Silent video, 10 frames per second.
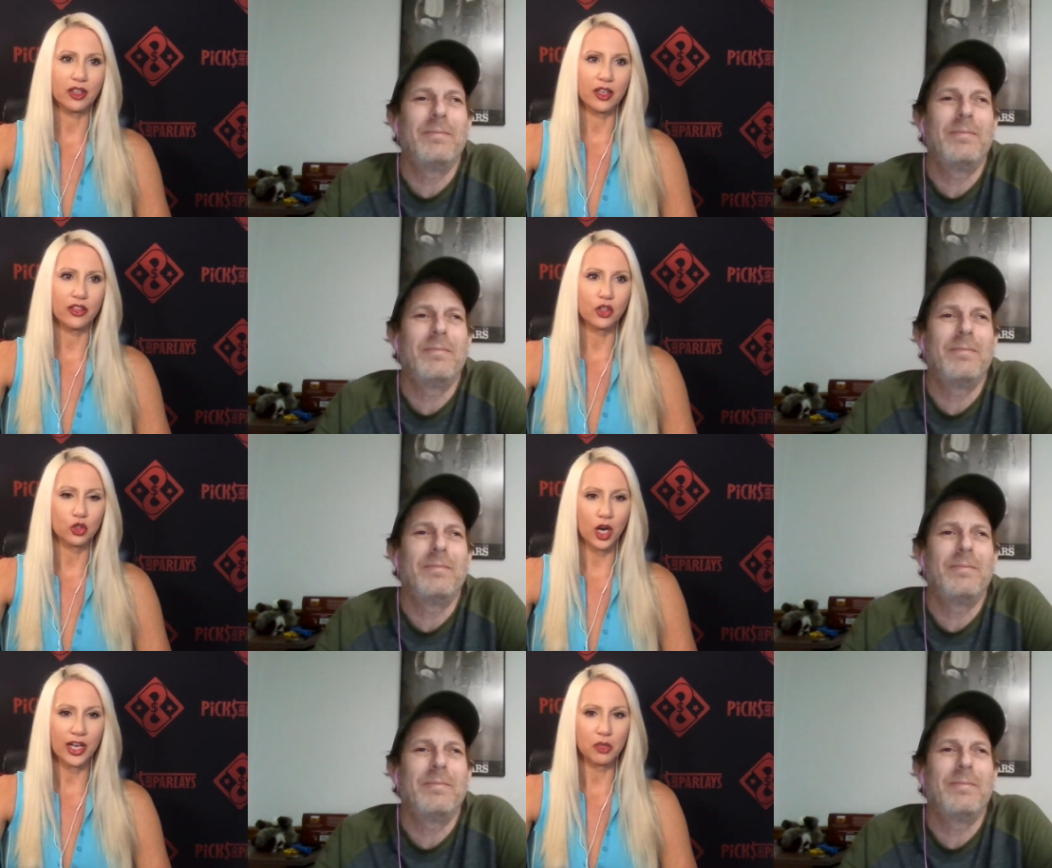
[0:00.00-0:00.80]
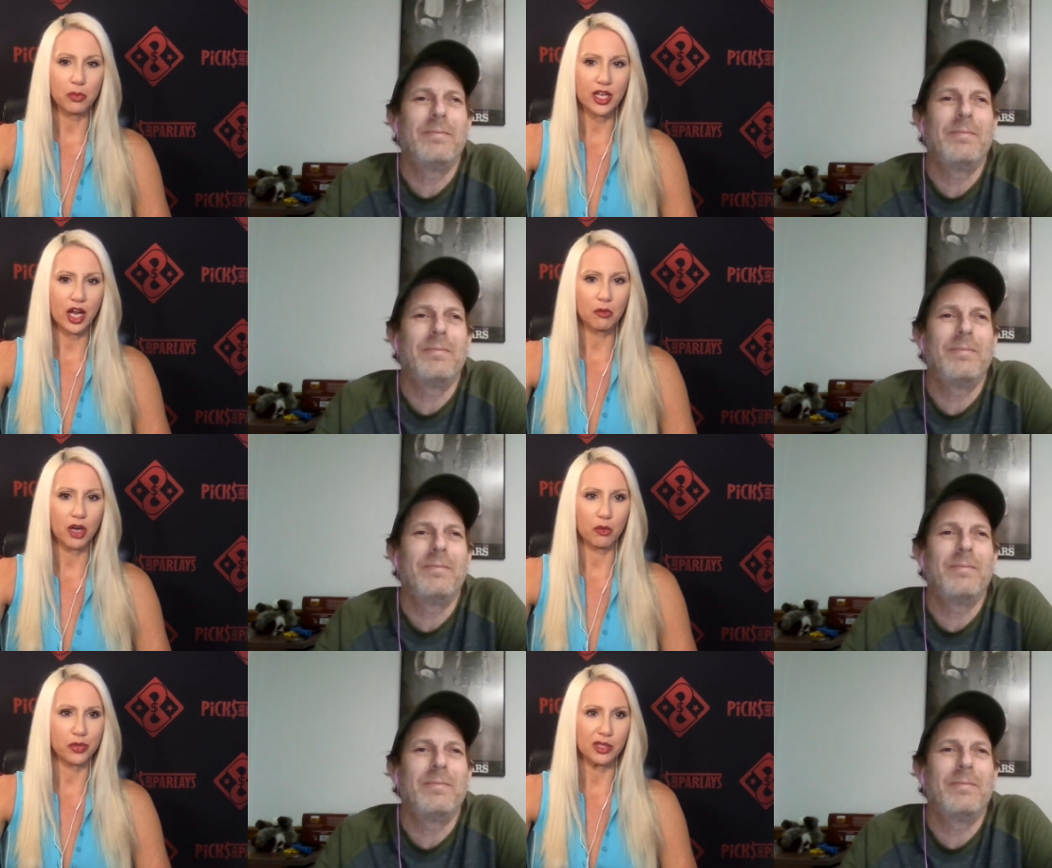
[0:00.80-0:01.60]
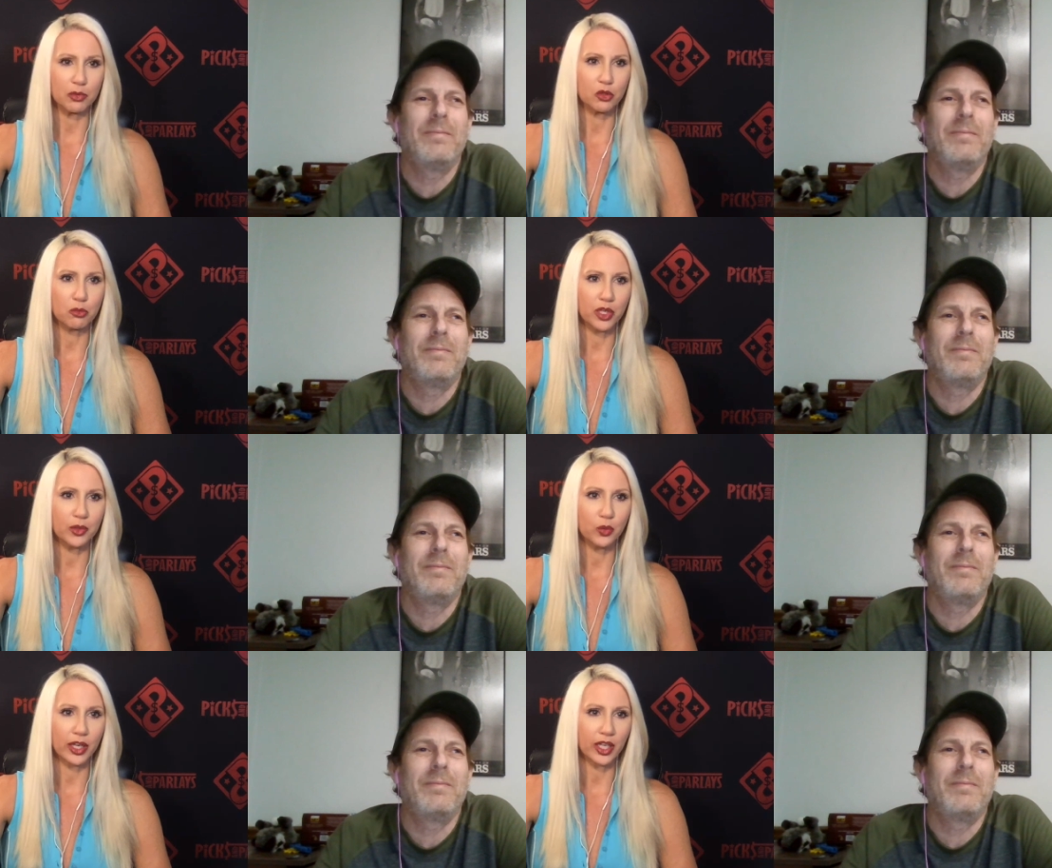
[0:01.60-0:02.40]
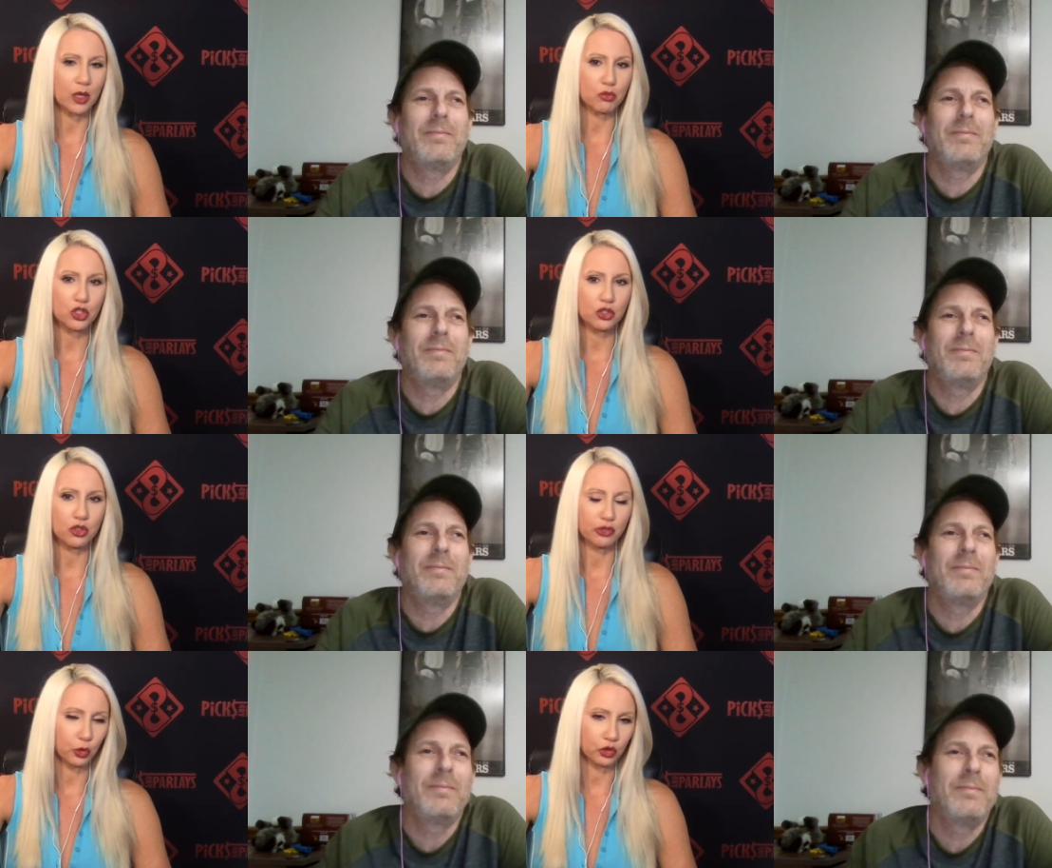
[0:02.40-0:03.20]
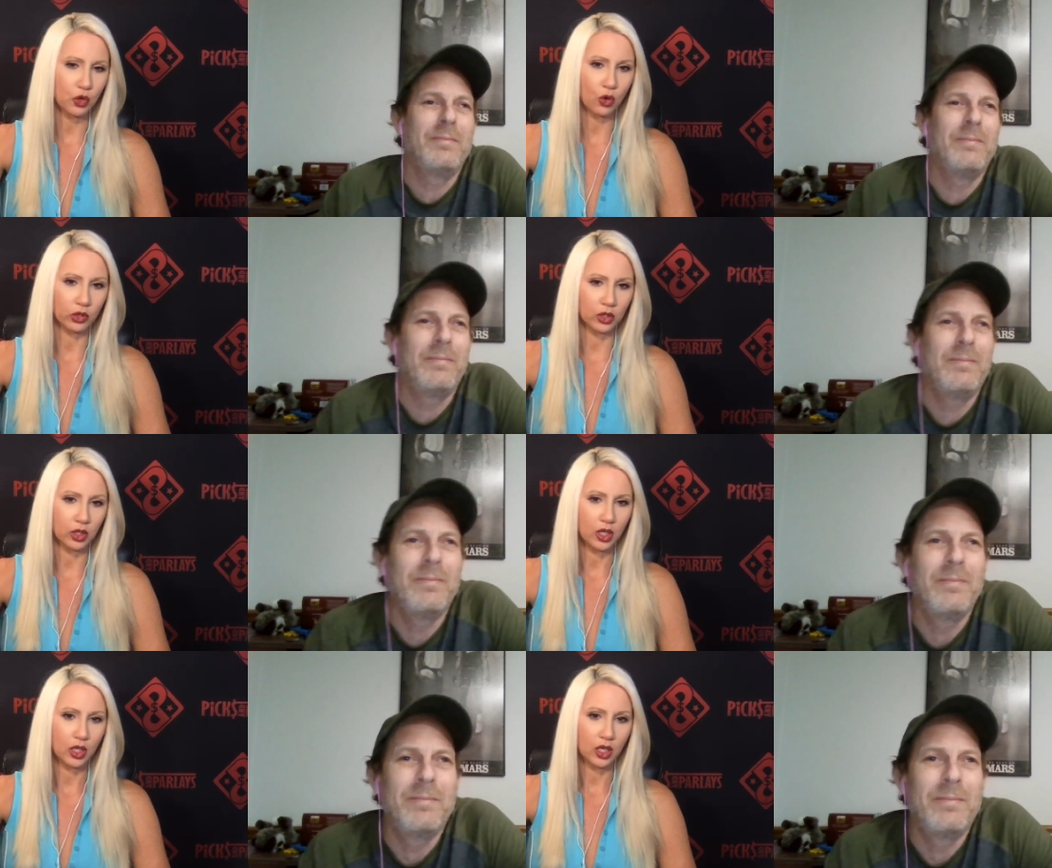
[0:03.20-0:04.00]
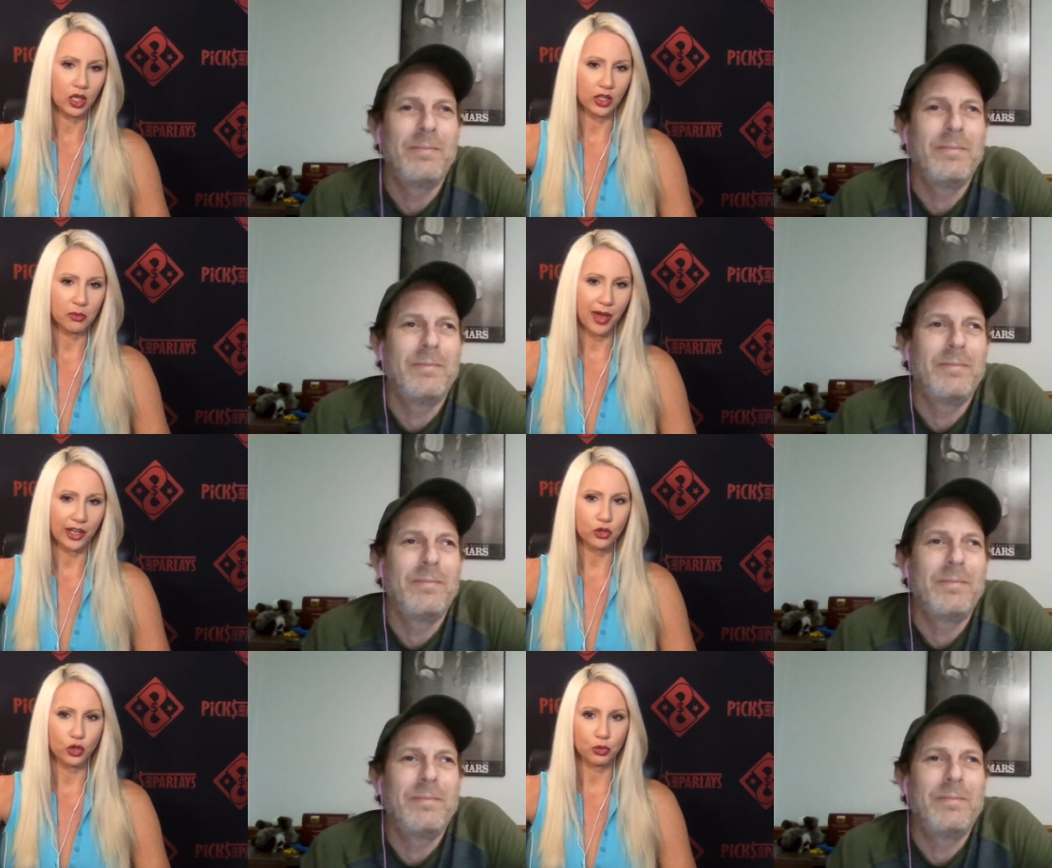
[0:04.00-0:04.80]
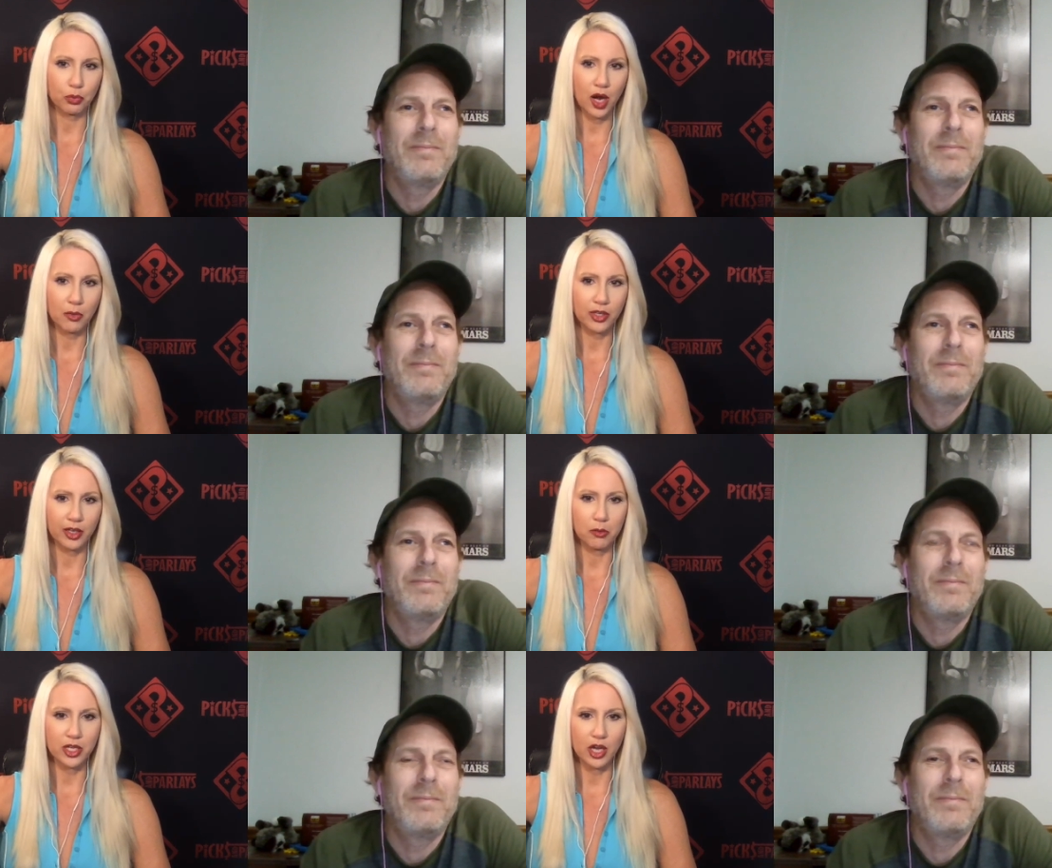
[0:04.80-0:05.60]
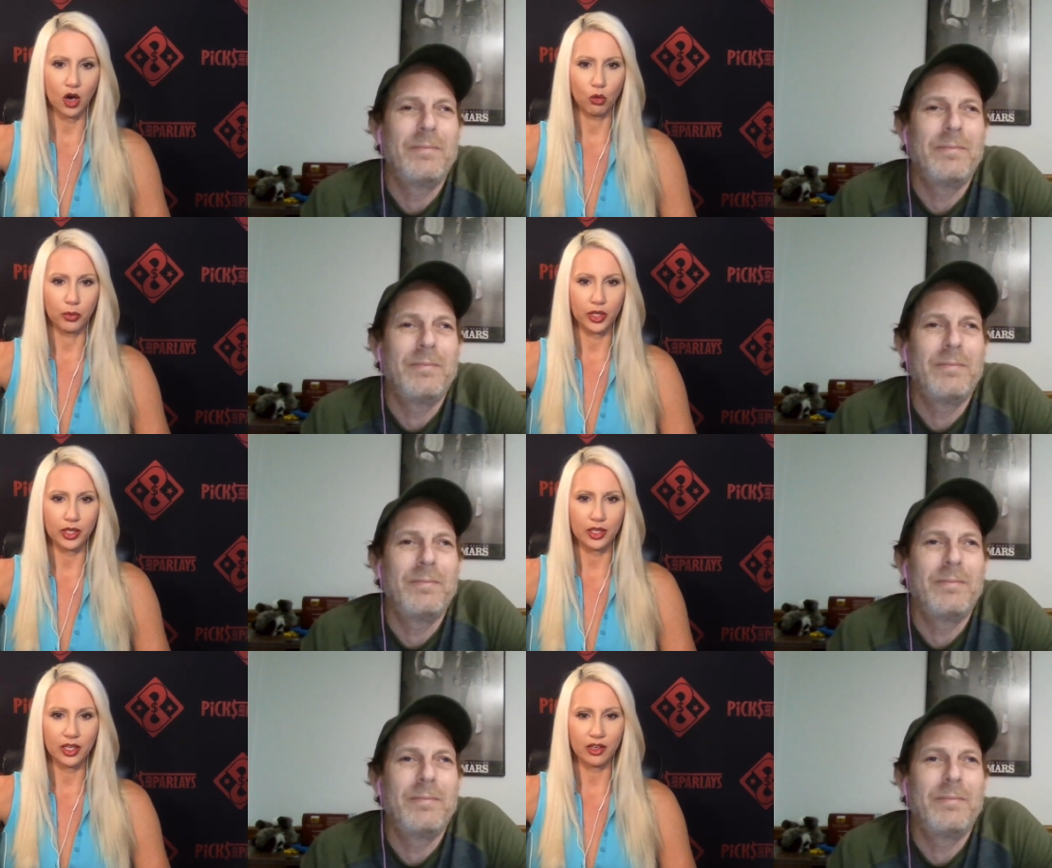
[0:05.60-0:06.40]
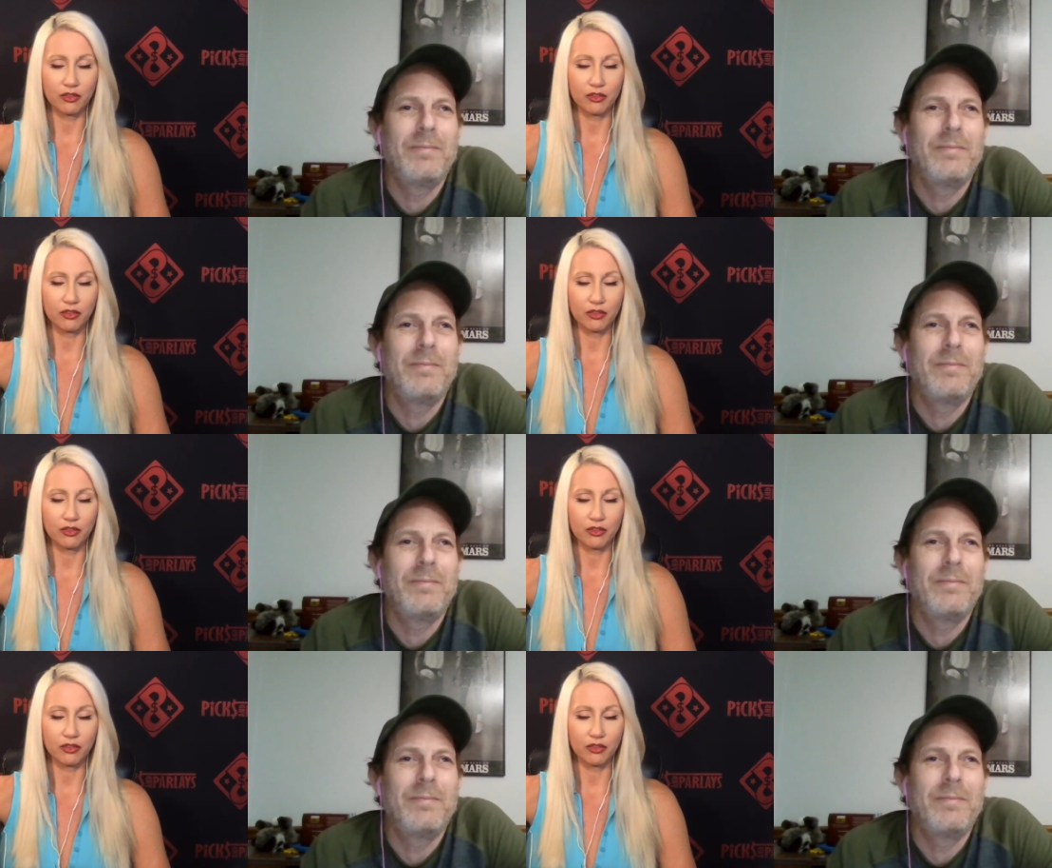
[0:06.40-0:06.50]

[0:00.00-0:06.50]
Speaker 1: Uh, they're trying to beat up on people, but when it comes to the fourth quarter, uh, the back door is probably going to be open uh, if